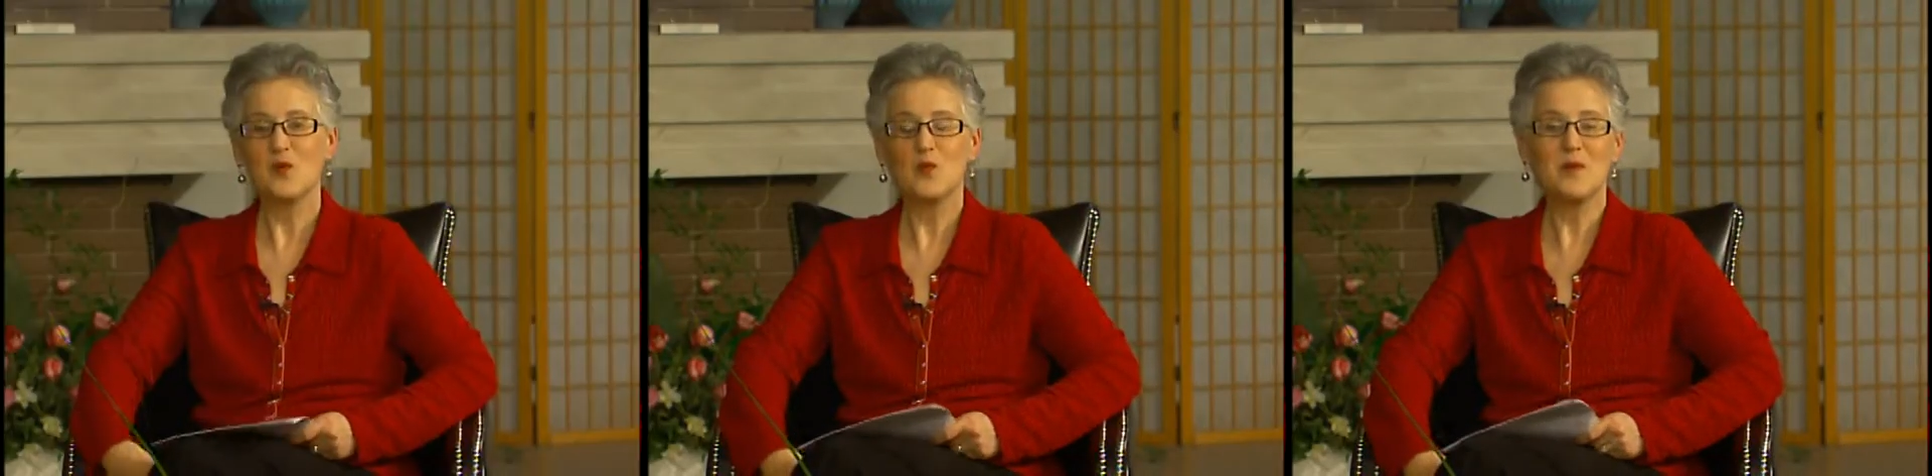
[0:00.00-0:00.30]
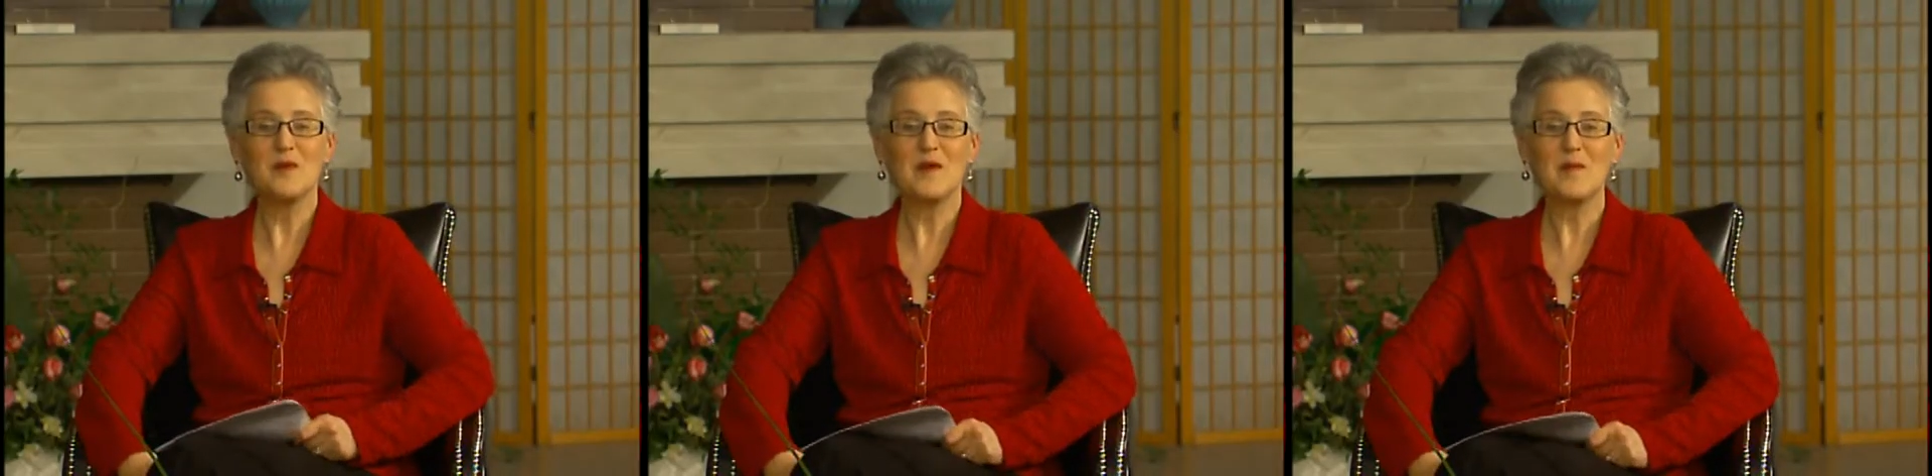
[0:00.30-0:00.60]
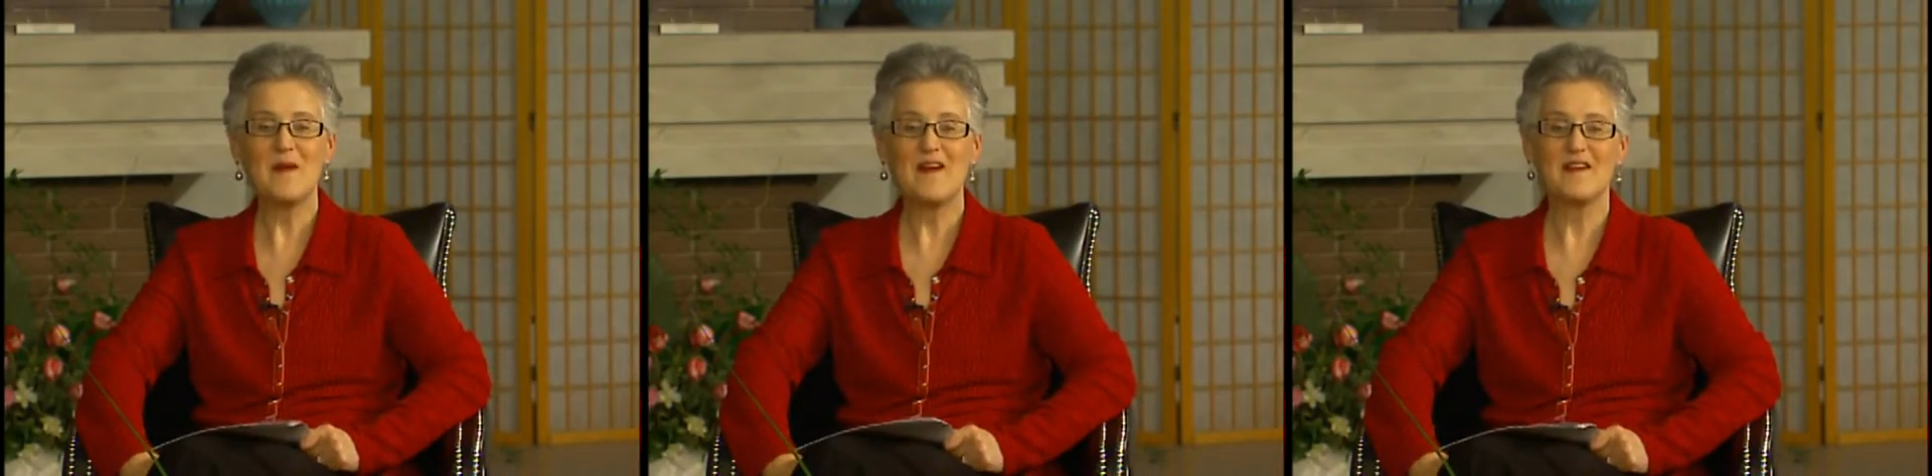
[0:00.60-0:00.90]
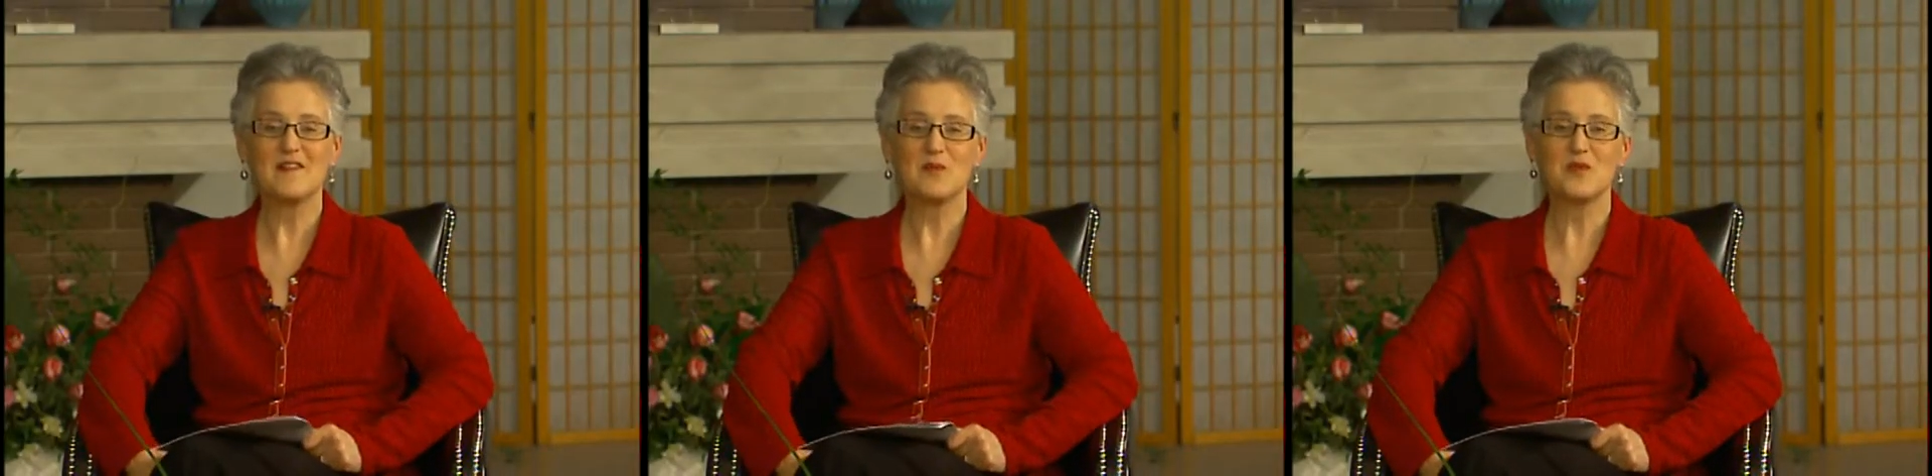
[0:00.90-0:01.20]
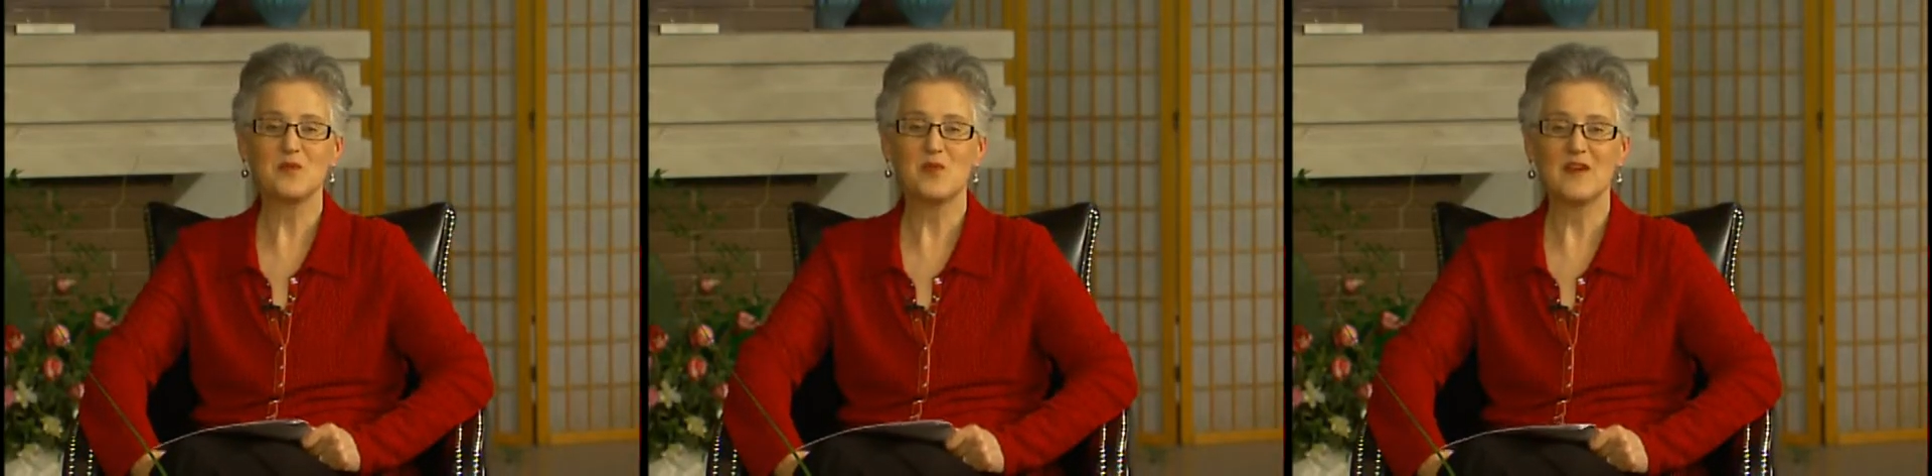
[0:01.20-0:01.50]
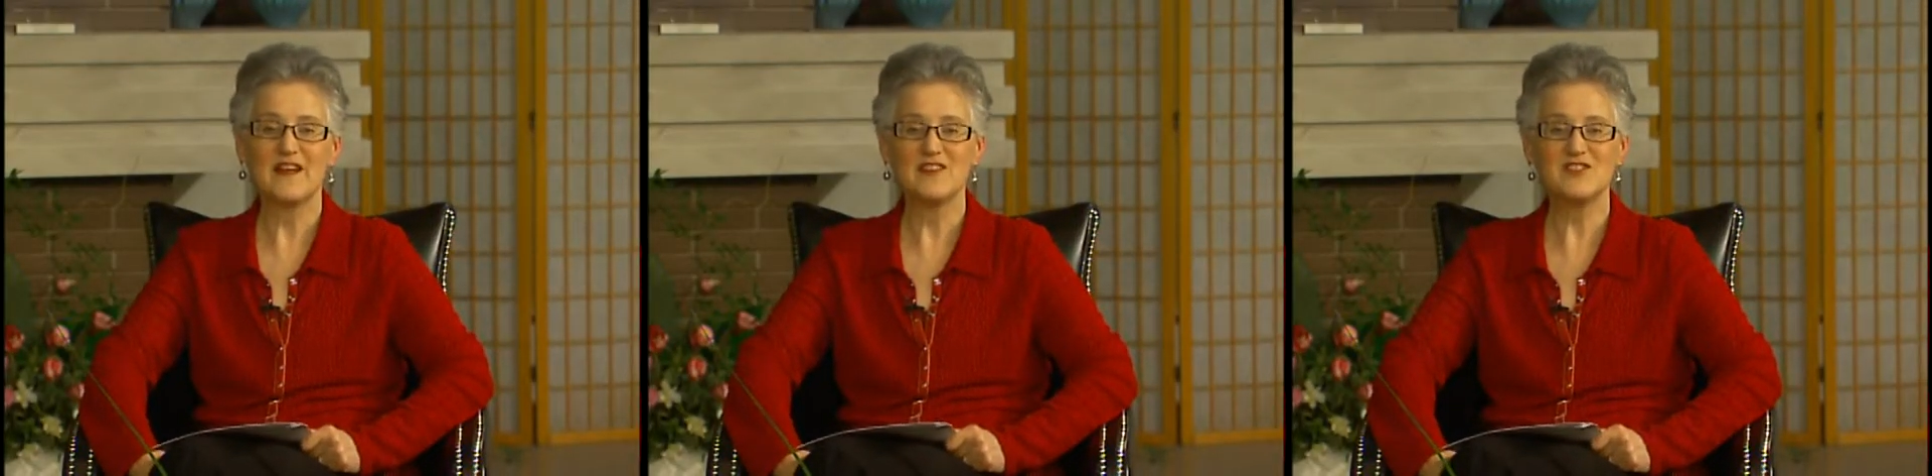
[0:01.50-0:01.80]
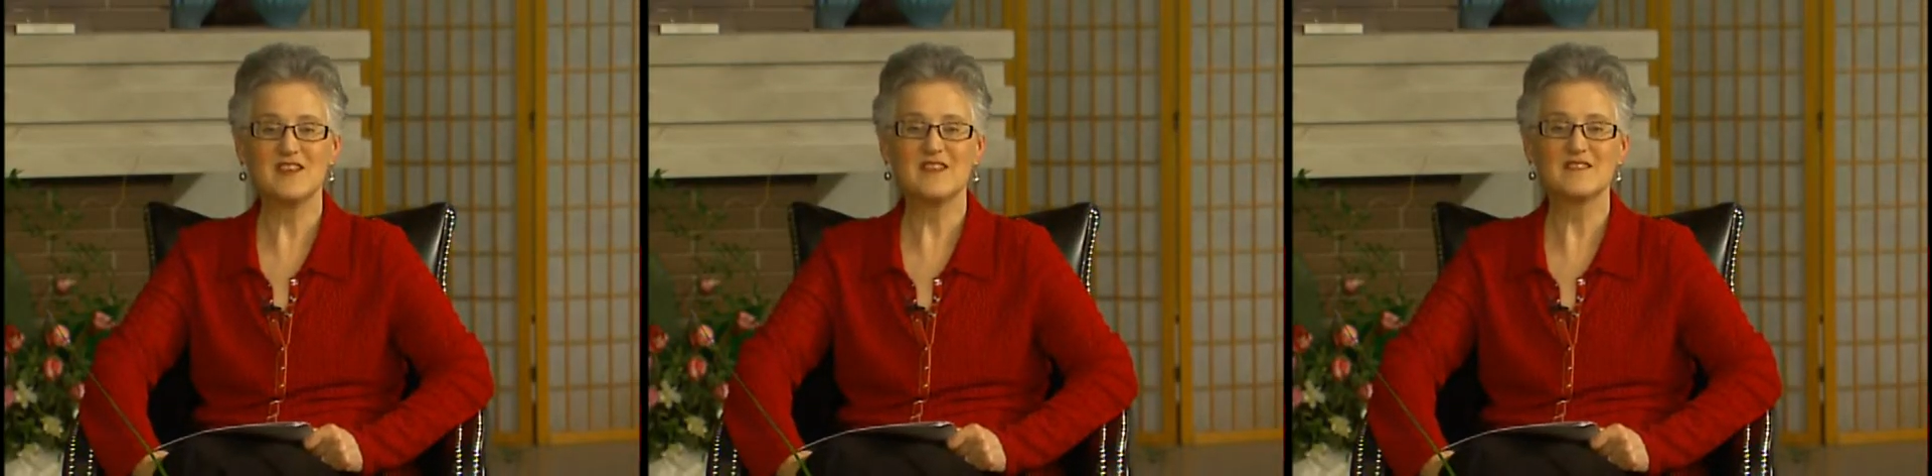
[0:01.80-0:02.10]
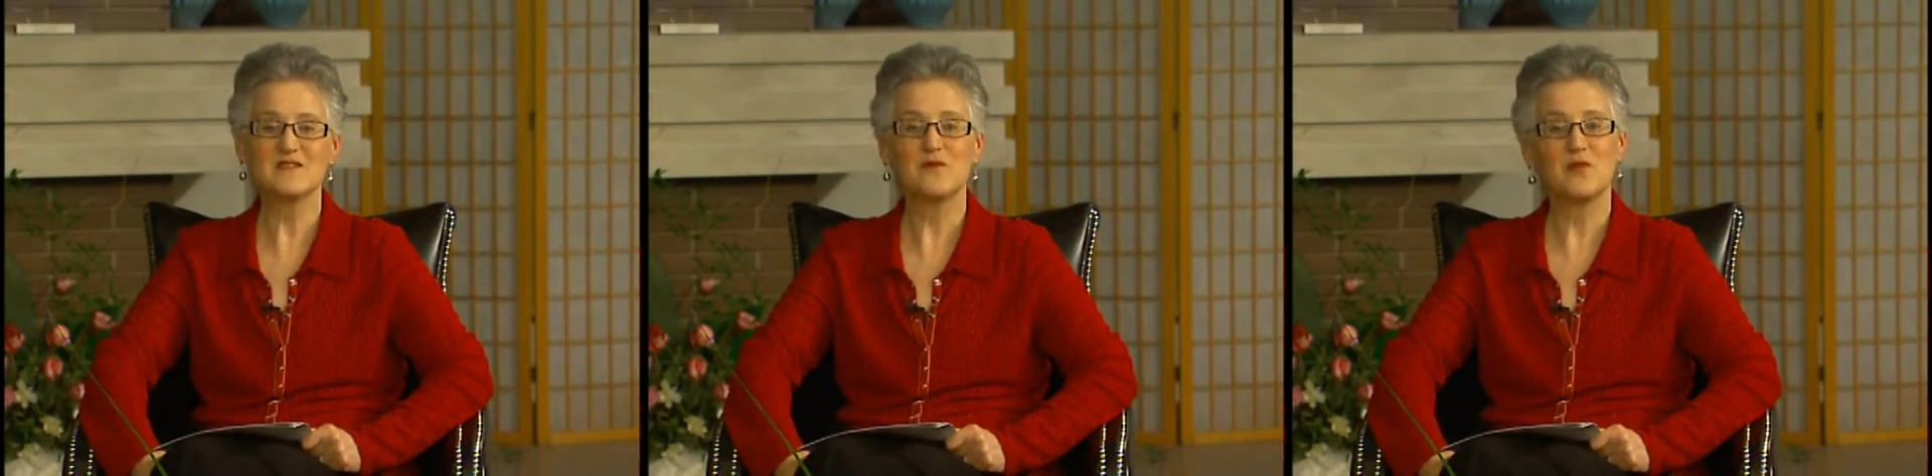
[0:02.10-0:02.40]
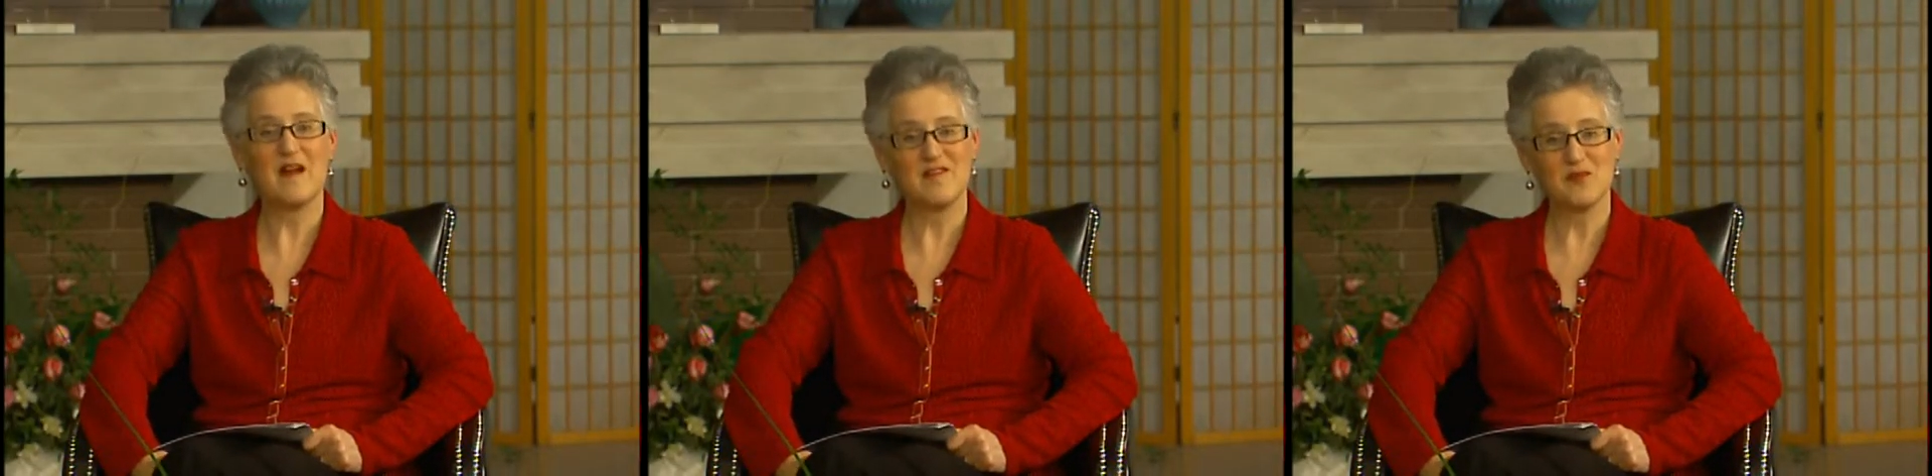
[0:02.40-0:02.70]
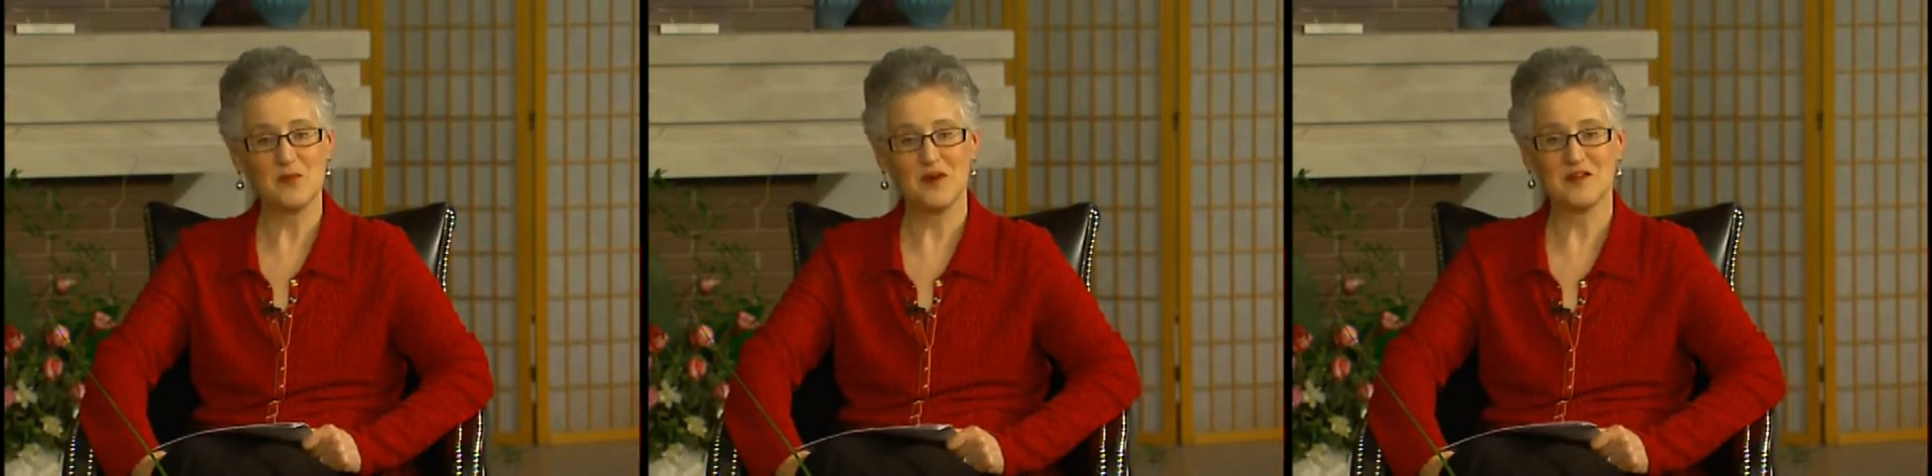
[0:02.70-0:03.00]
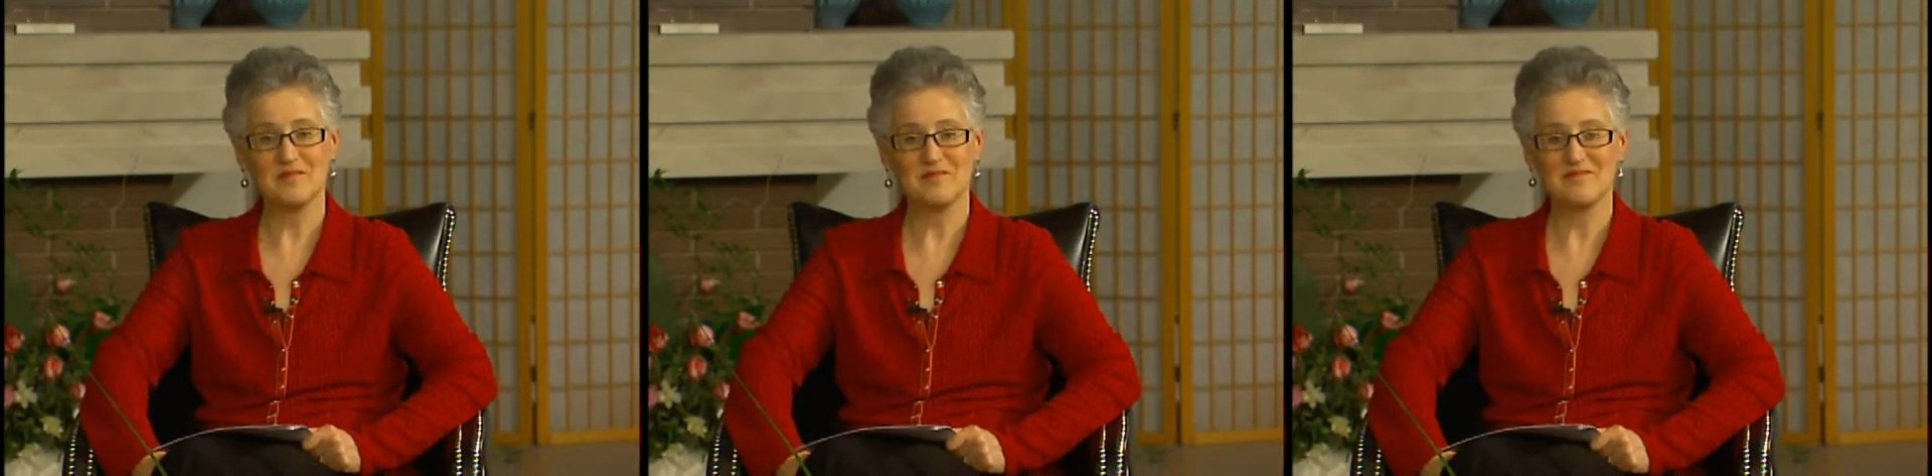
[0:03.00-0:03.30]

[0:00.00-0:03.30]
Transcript: We'll be right back with more Aging is for Everyone.